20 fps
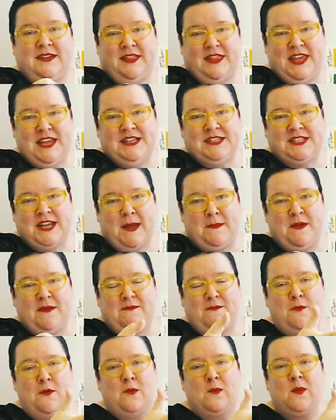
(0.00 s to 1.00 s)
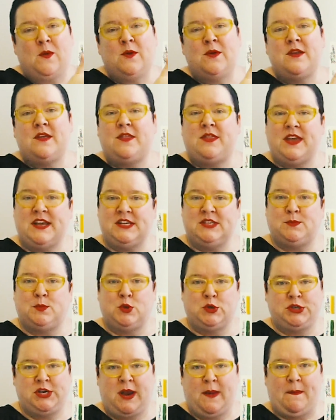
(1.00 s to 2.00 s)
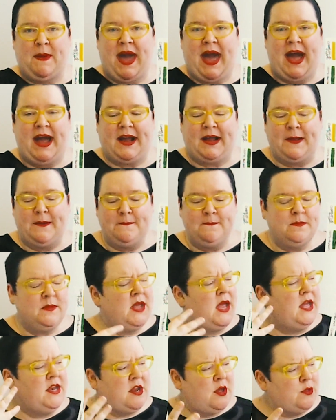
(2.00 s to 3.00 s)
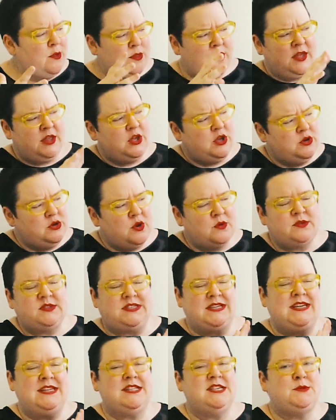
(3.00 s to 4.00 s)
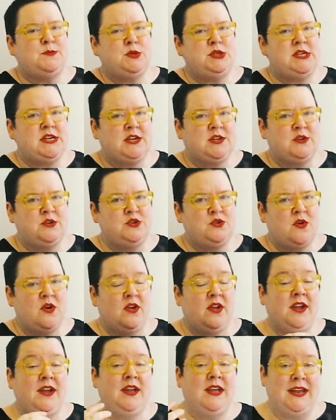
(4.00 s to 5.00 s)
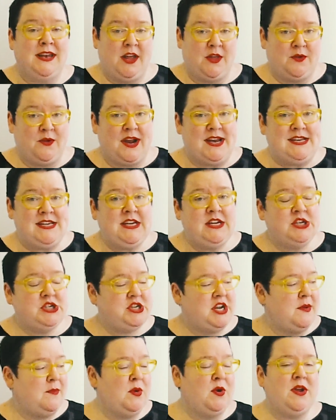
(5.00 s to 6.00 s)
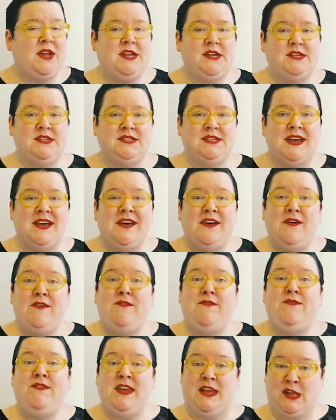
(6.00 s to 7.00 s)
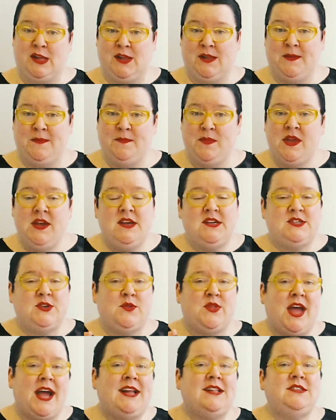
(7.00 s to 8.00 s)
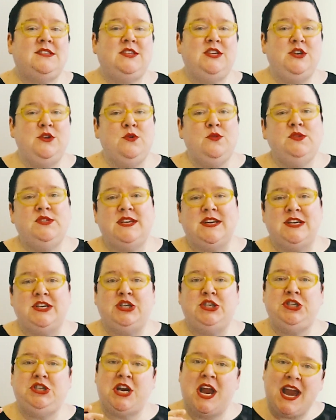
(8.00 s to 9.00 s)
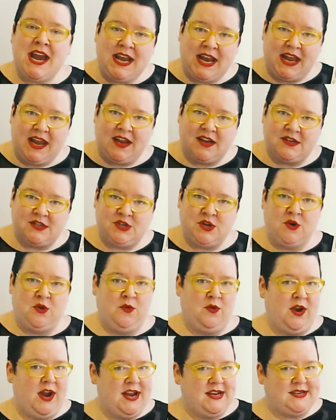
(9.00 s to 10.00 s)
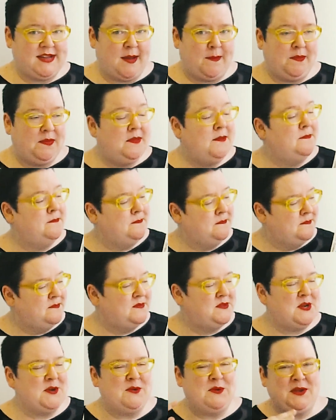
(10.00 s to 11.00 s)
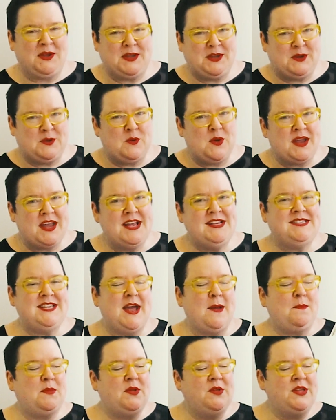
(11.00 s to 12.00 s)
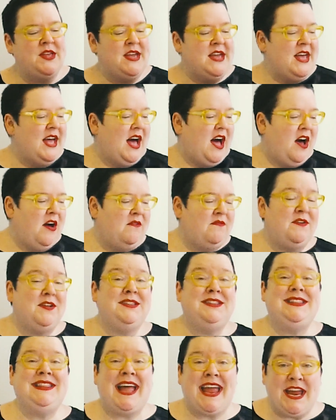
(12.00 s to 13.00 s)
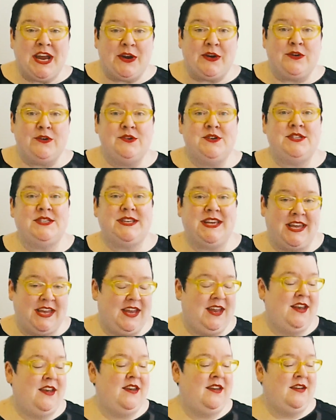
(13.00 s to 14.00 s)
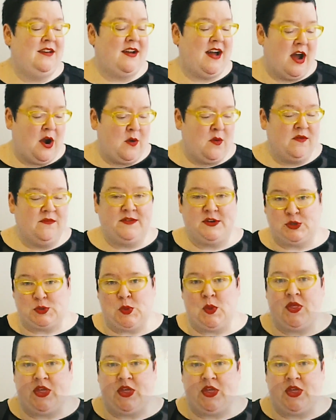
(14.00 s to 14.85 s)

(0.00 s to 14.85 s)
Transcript: things coming forward, things pushing back. Another thing that you don't see in this particular drawing, another idea shaper, is fill. So that's using shading to create depth. So quick example of layers in our visual